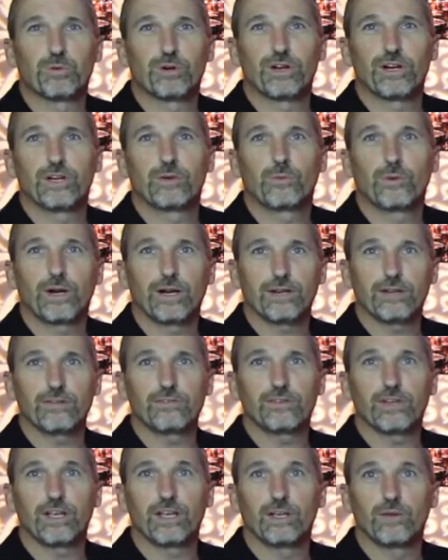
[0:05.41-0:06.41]
Brian
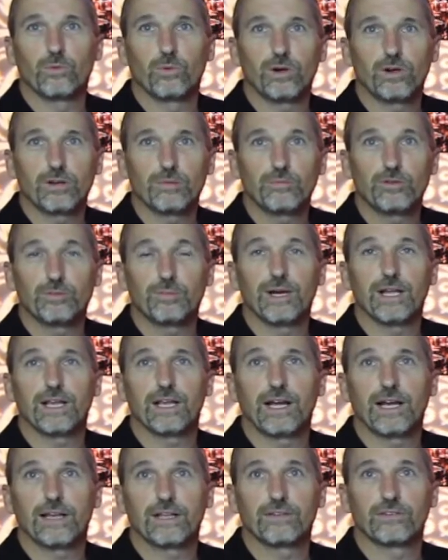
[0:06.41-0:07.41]
Whitus and welcome to my
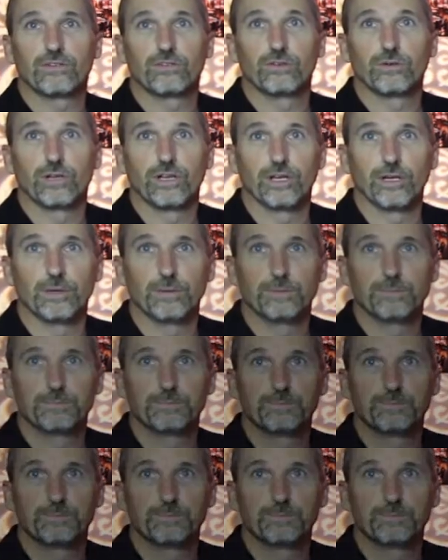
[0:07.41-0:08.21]
lighting studio.